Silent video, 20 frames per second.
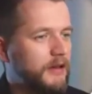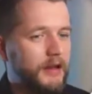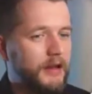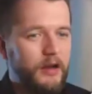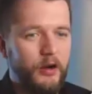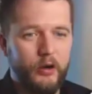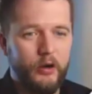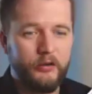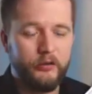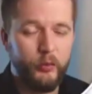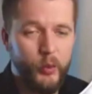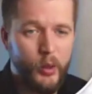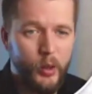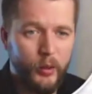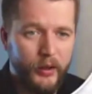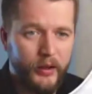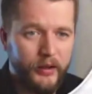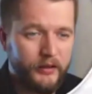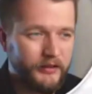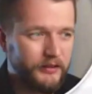as
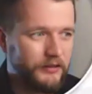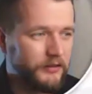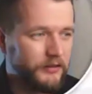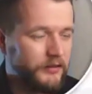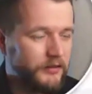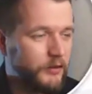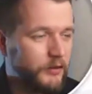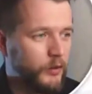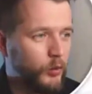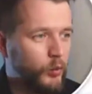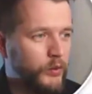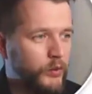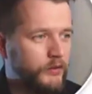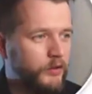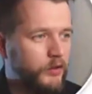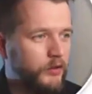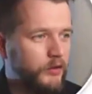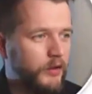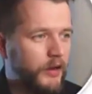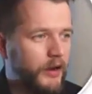well as with
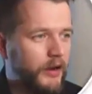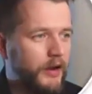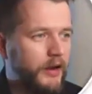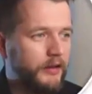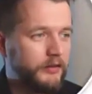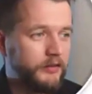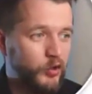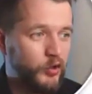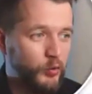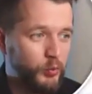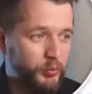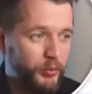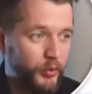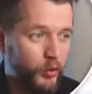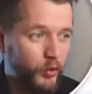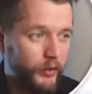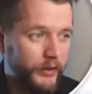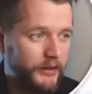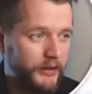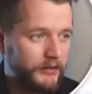as
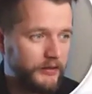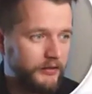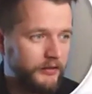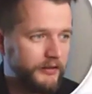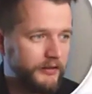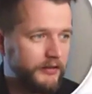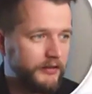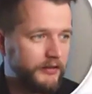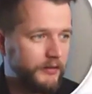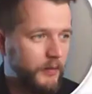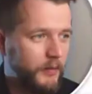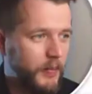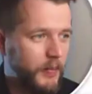components.